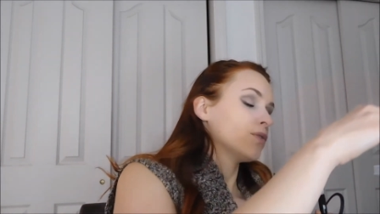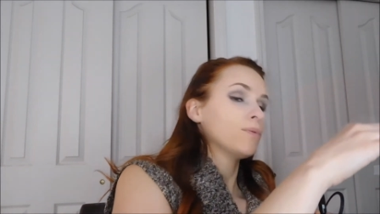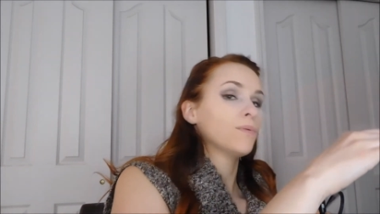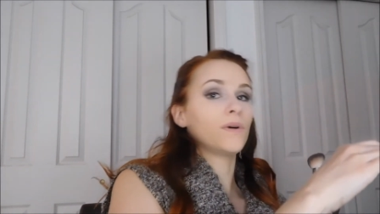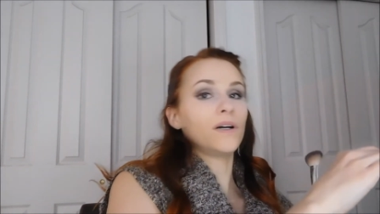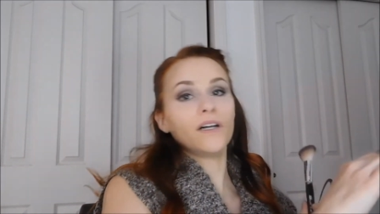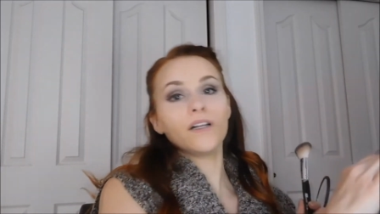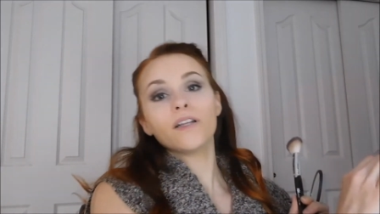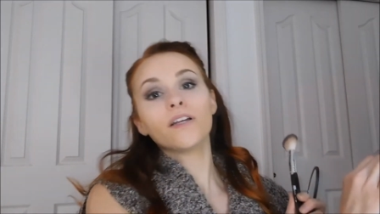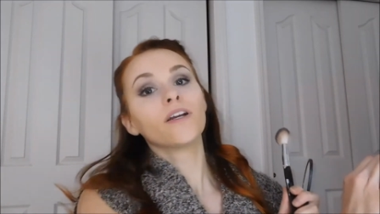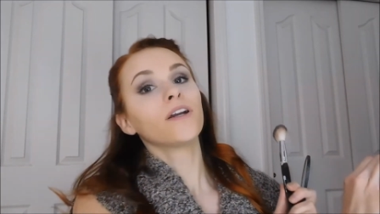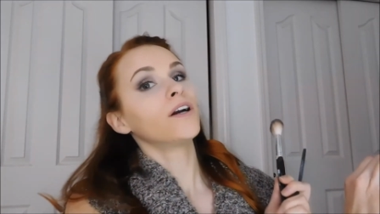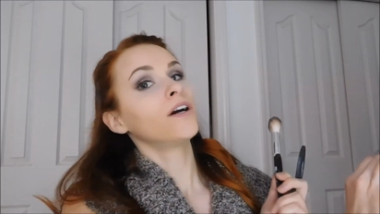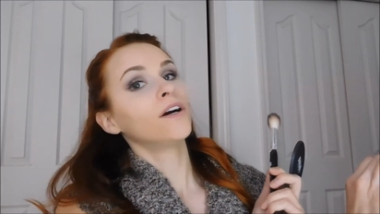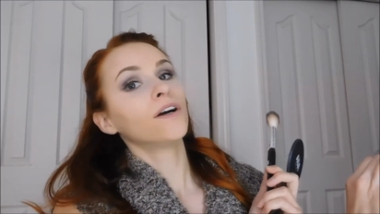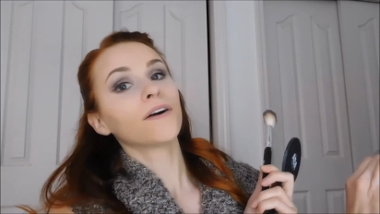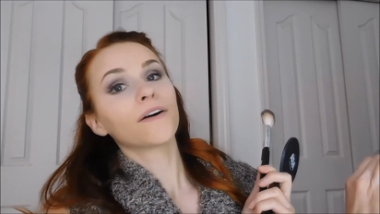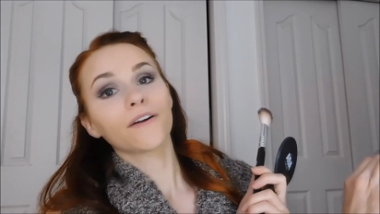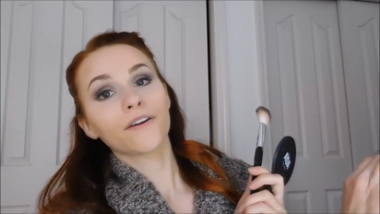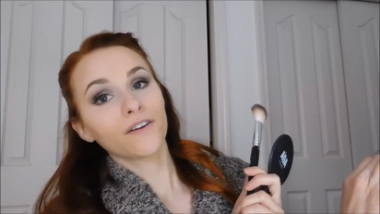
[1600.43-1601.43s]
well,
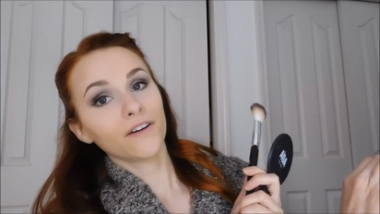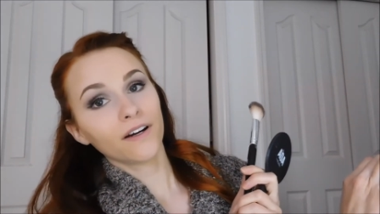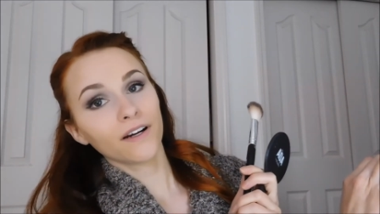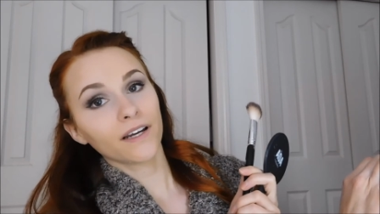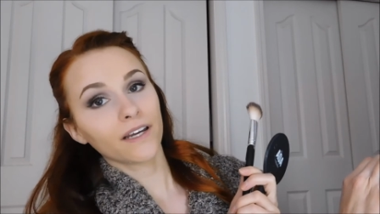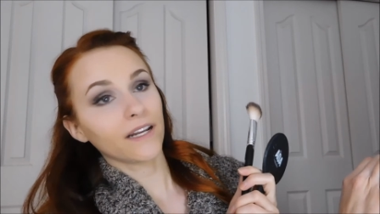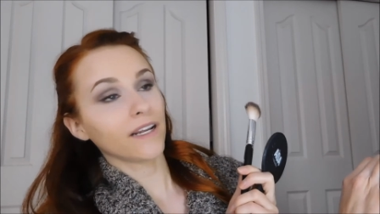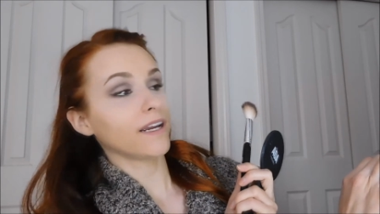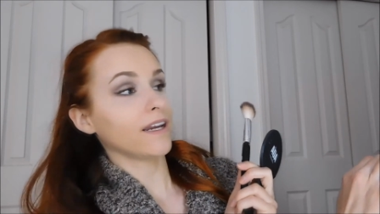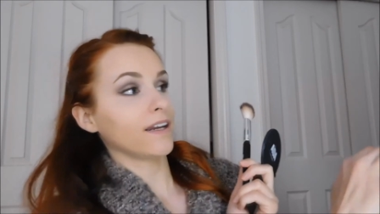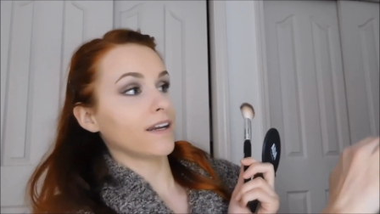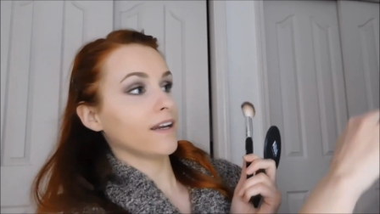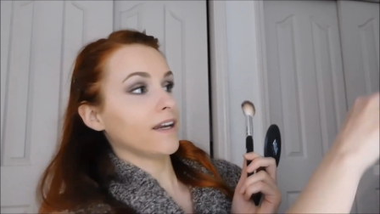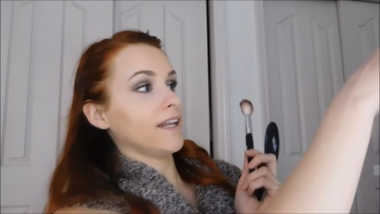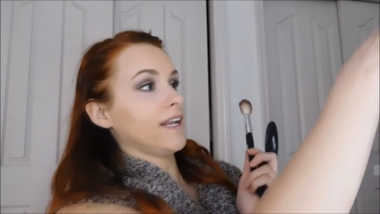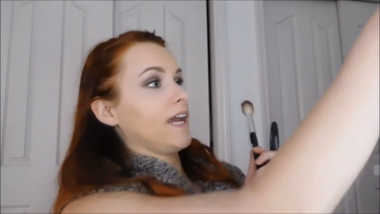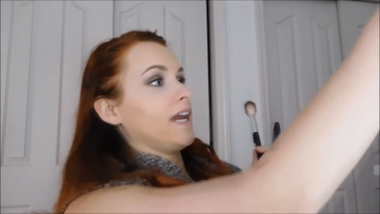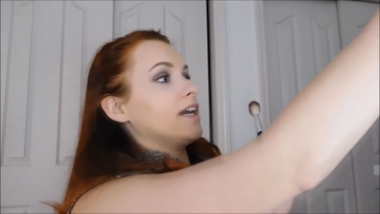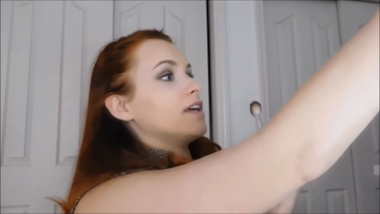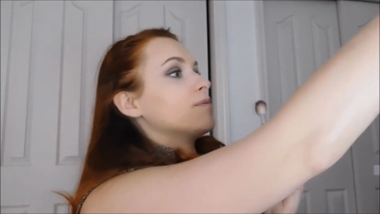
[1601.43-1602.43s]
you're not getting
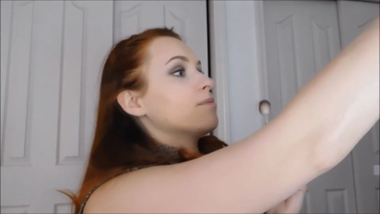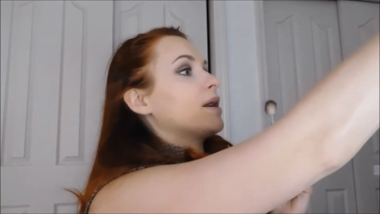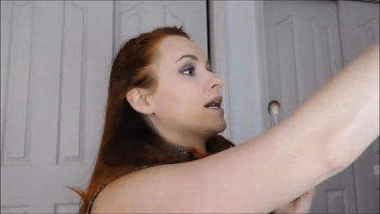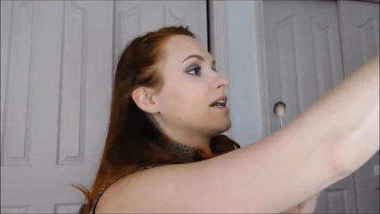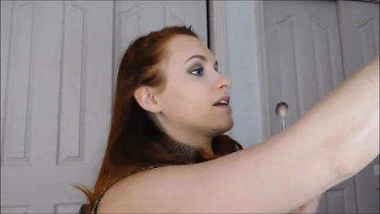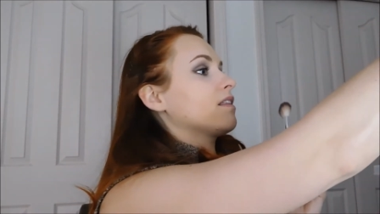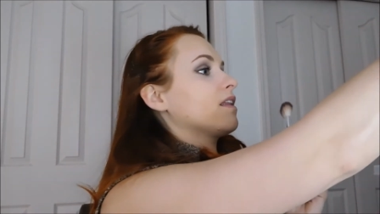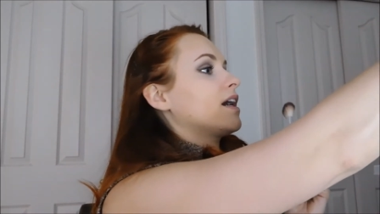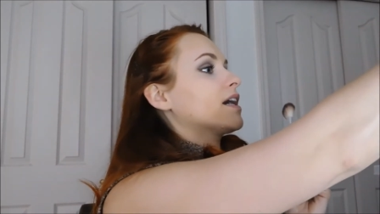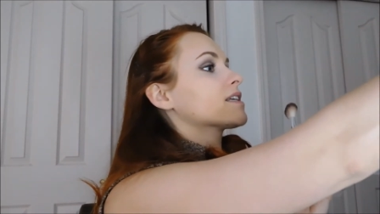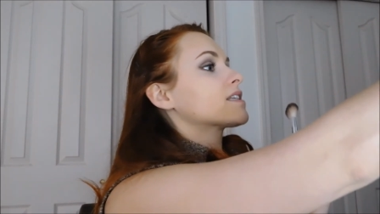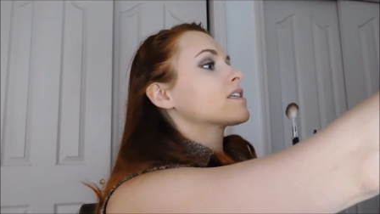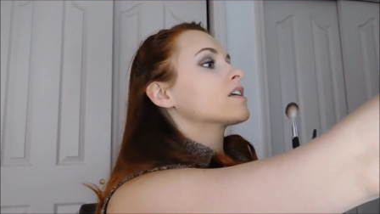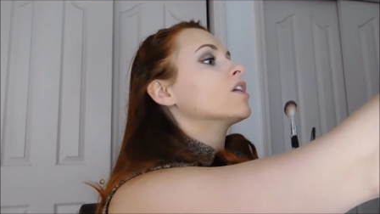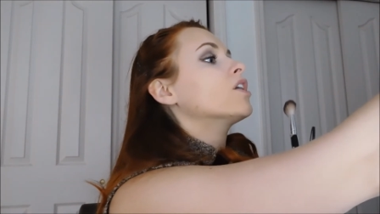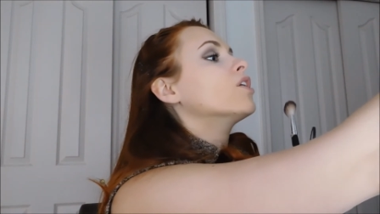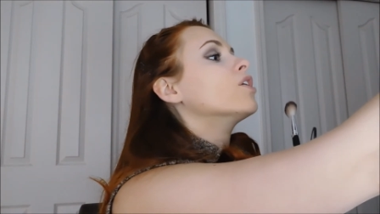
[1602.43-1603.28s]
an A in my class.